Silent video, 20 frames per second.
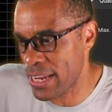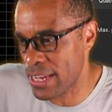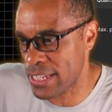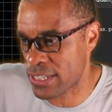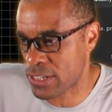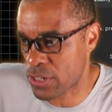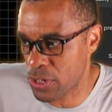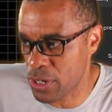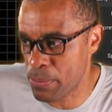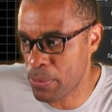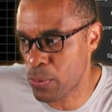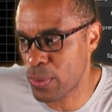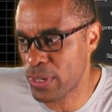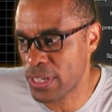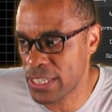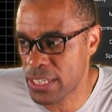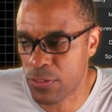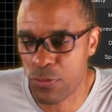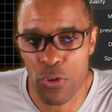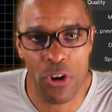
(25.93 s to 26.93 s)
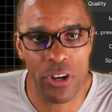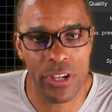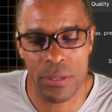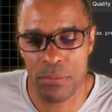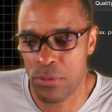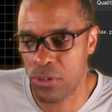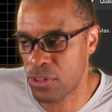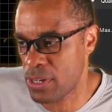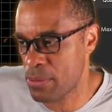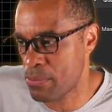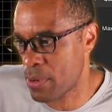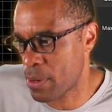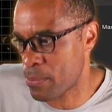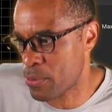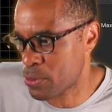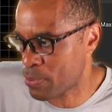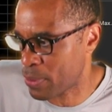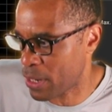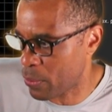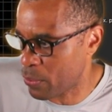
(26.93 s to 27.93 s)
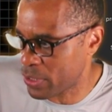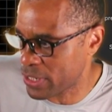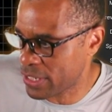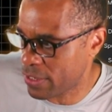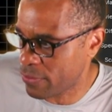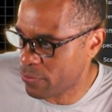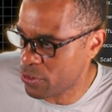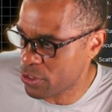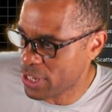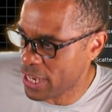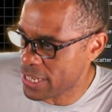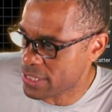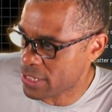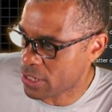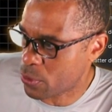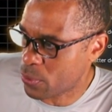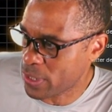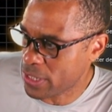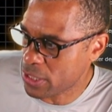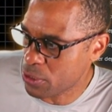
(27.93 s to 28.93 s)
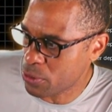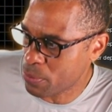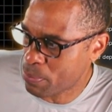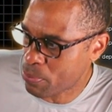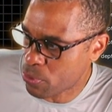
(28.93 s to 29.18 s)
it's gonna be released for our community members, but I wanna give you guys a quick little